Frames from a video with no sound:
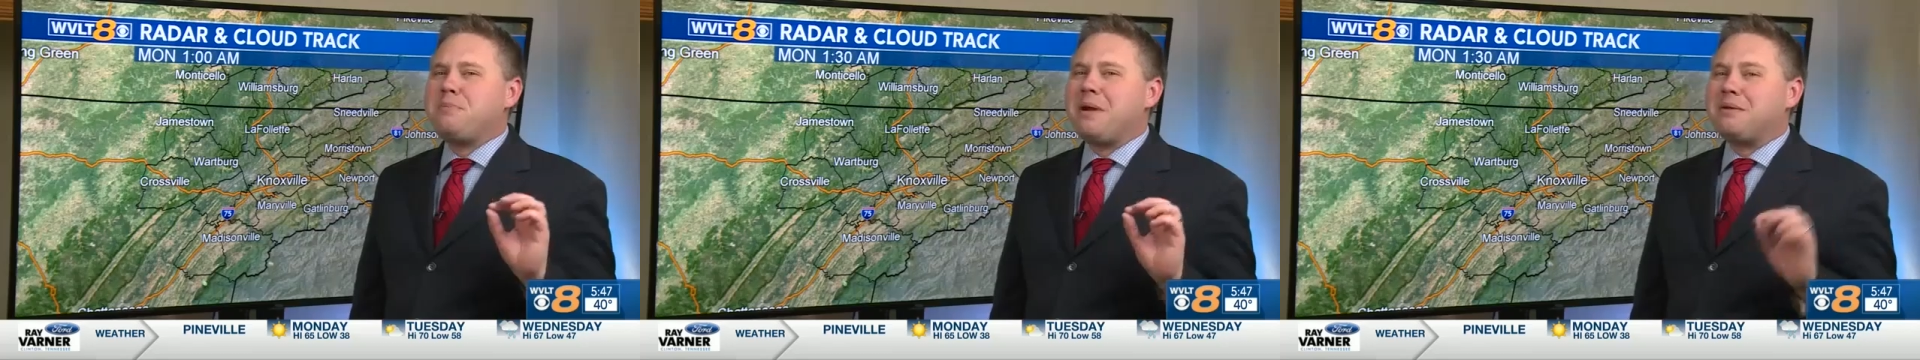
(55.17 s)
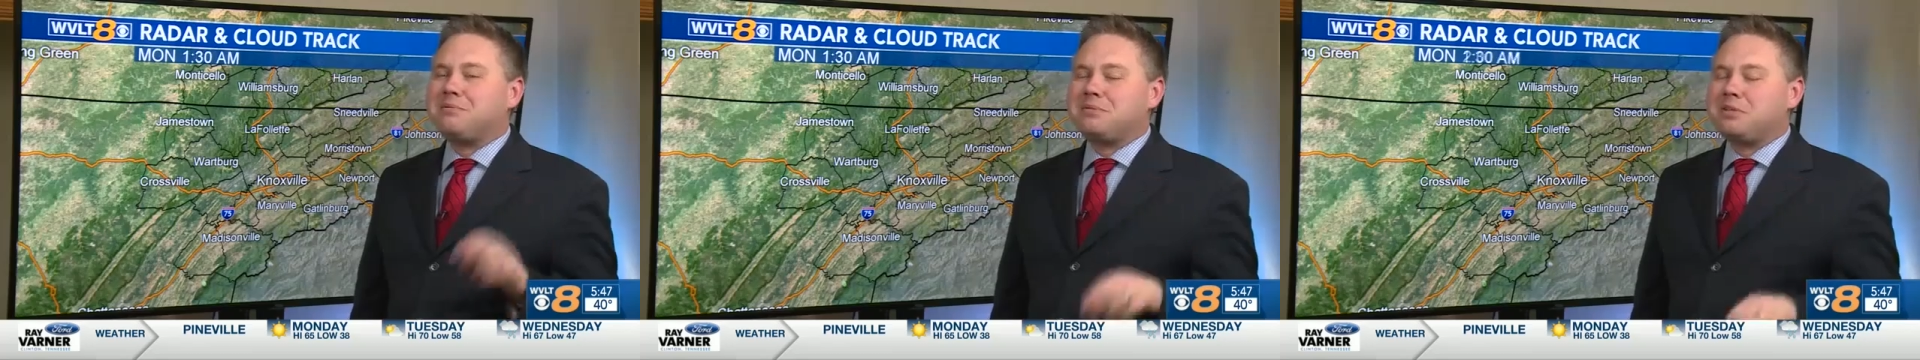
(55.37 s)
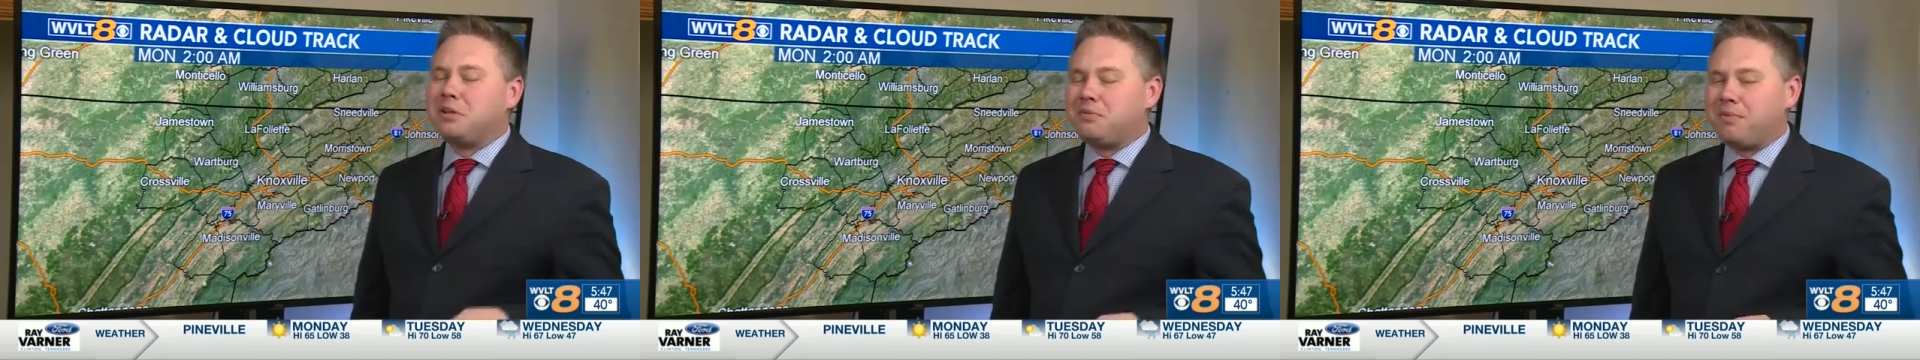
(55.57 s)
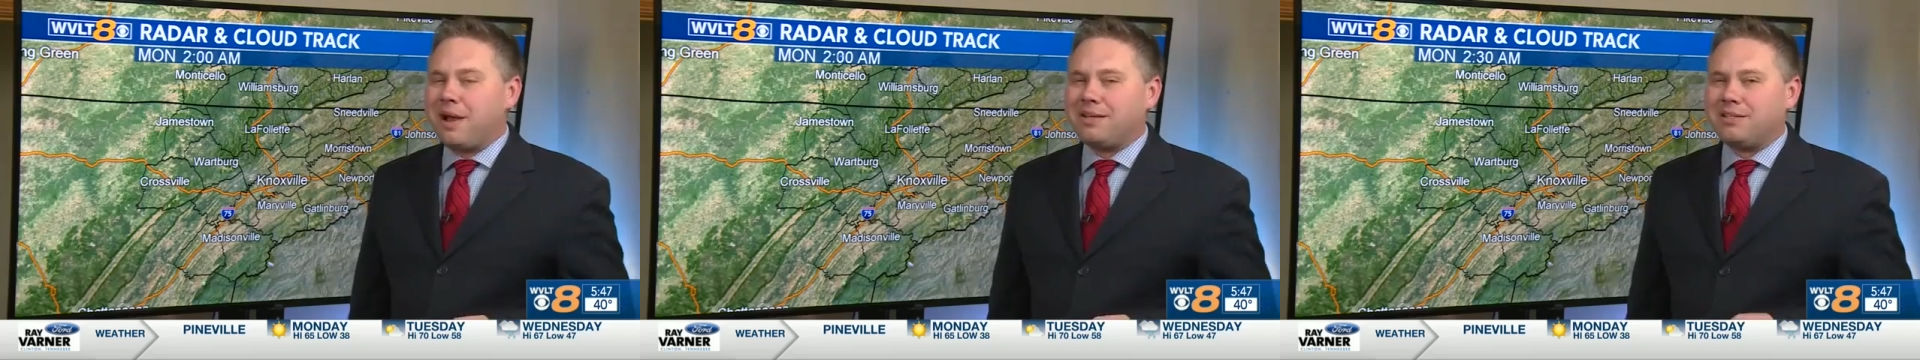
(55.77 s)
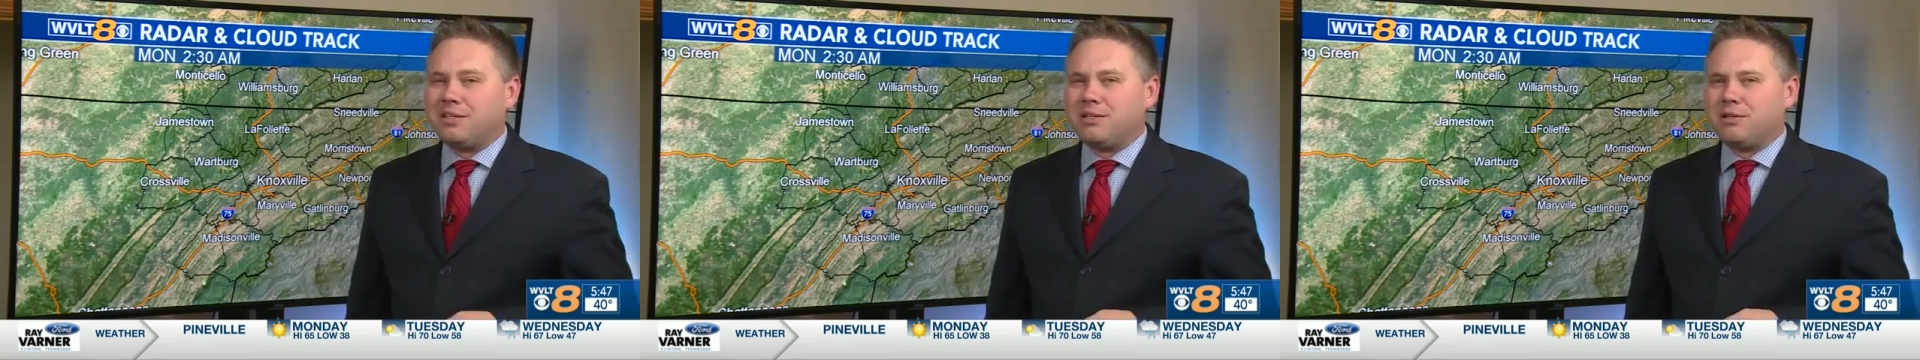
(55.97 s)
Mountain
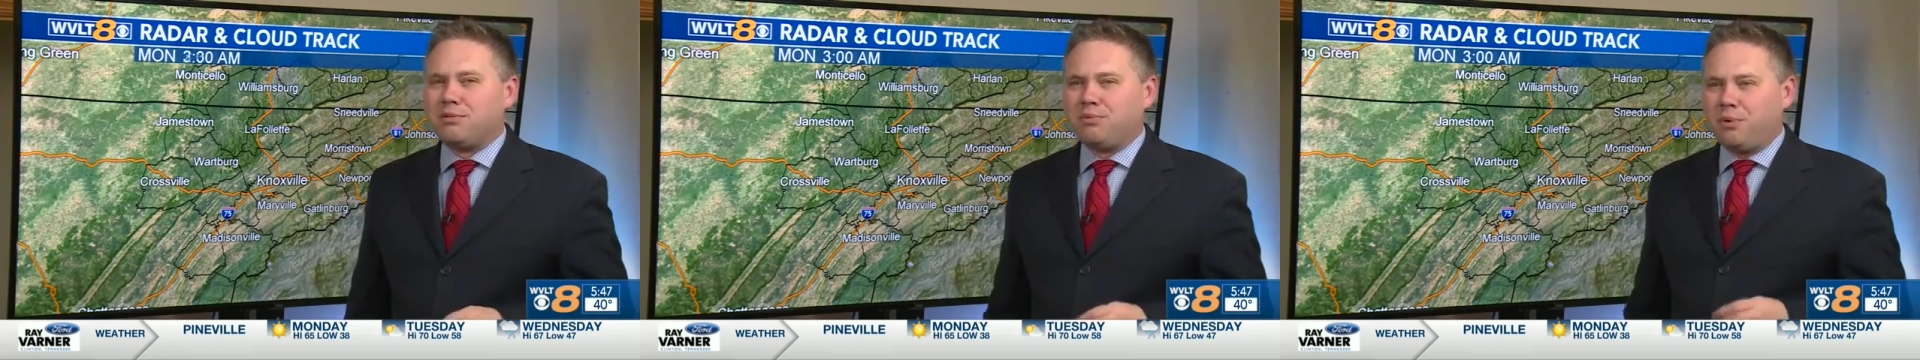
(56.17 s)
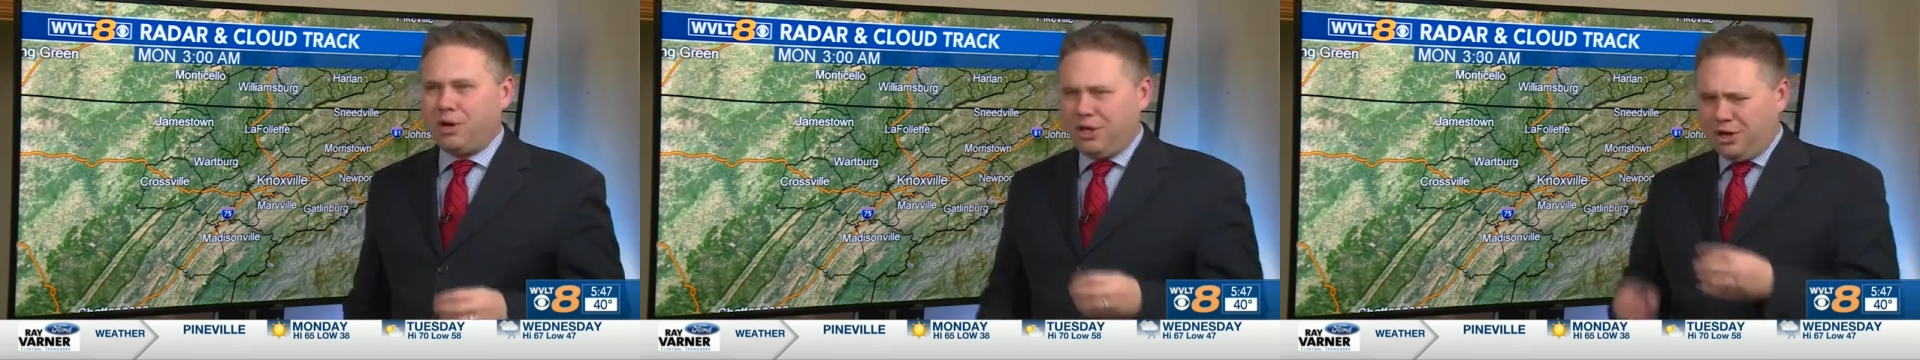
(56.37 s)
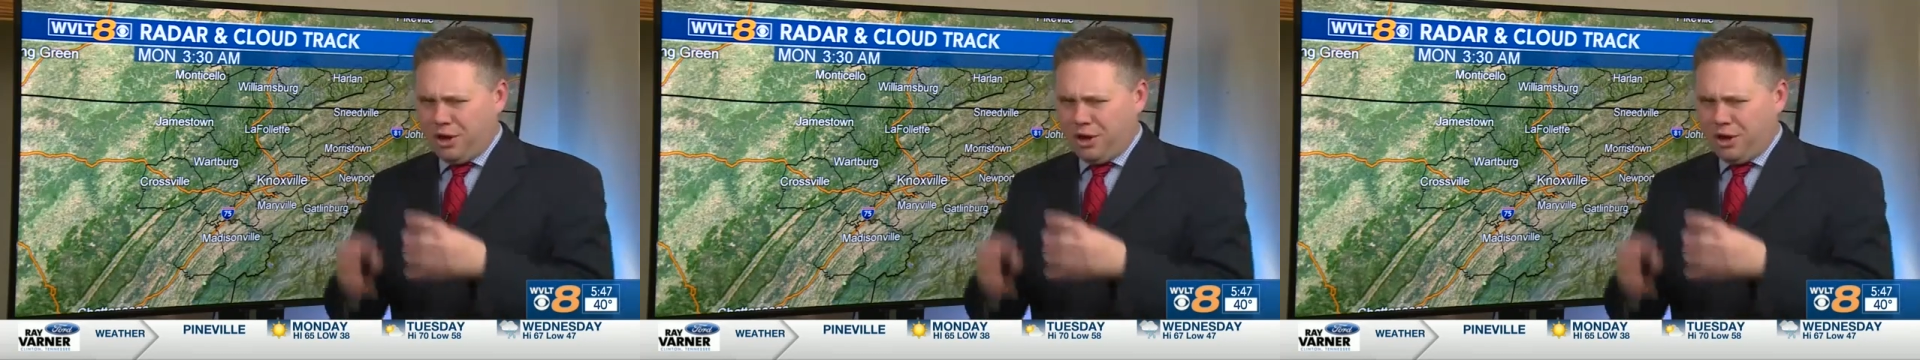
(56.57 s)
sunrises this morning.